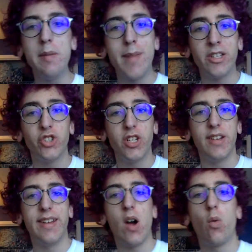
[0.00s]

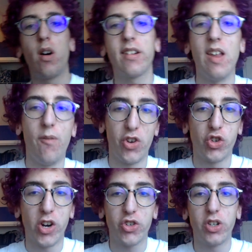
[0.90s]
Mentioned network
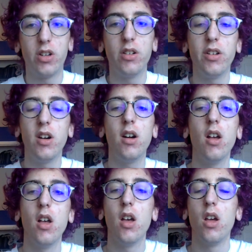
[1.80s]
infrastructure earlier.
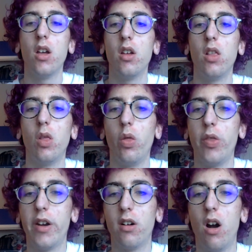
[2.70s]

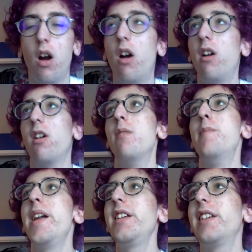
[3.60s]
There are
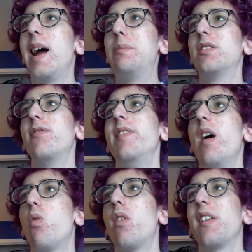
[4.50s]
many types of
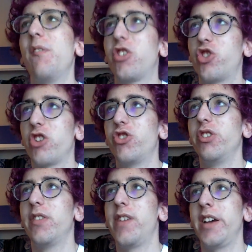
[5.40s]
network infrastructure
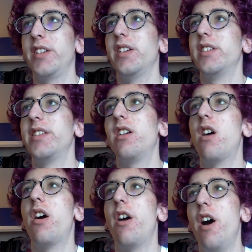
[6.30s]
devices. There
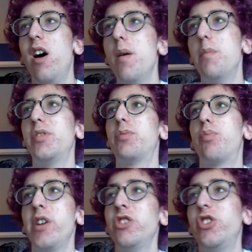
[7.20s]
are hubs,
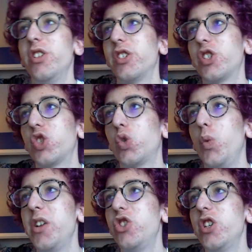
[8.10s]
bridges,
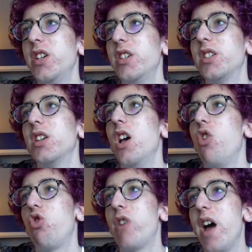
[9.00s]
switches,
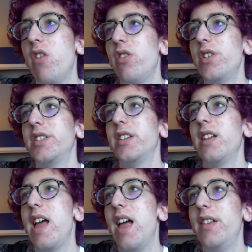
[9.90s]
routers,
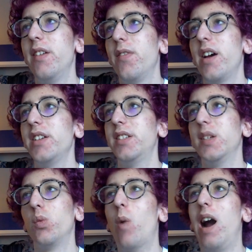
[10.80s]
end
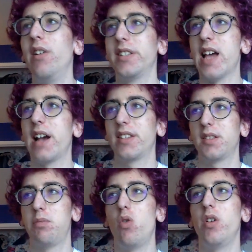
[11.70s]
devices, wireless
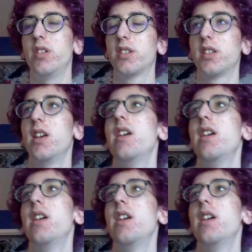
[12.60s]
access points.